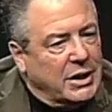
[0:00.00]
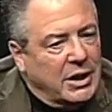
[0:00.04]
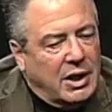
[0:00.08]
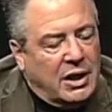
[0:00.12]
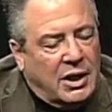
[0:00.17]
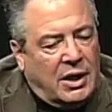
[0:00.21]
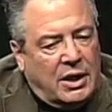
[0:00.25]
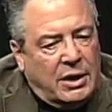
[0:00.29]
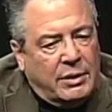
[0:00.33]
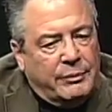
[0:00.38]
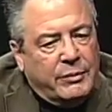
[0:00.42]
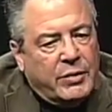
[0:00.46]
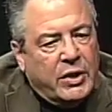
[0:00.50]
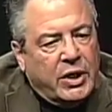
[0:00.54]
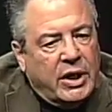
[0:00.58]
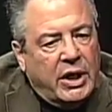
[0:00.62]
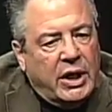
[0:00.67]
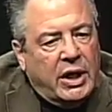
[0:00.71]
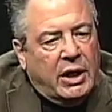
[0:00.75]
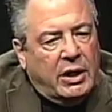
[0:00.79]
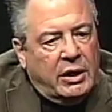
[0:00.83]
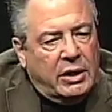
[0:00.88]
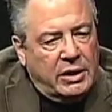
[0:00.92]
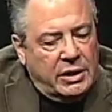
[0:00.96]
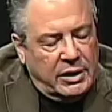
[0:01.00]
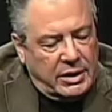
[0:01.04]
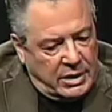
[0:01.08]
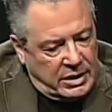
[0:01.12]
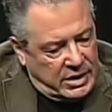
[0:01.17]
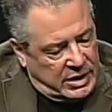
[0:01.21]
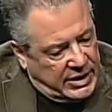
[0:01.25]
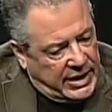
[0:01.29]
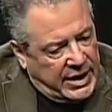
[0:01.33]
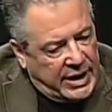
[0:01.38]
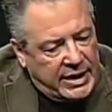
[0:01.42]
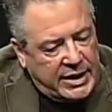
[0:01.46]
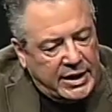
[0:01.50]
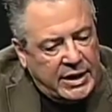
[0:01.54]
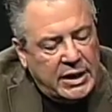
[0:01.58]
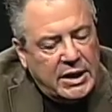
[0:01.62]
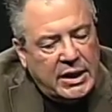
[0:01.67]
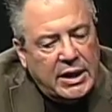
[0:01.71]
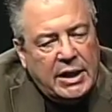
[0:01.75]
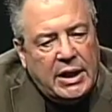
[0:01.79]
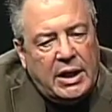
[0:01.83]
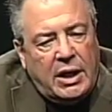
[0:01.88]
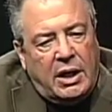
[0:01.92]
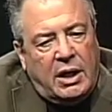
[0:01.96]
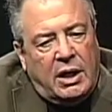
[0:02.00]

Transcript: Um, Connecticut. Eh, eh, Connecticut. Okay.